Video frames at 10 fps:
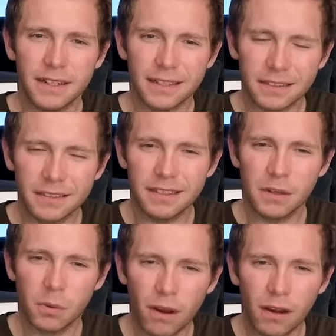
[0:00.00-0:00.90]
Because you see
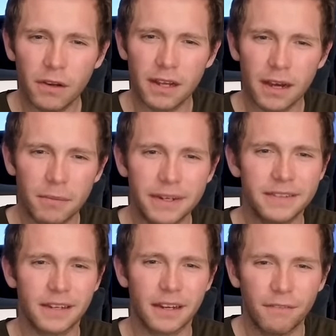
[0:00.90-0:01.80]
quite a lot of
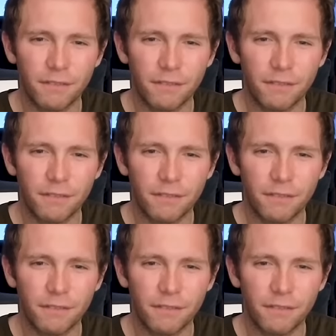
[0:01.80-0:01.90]
companies that kind of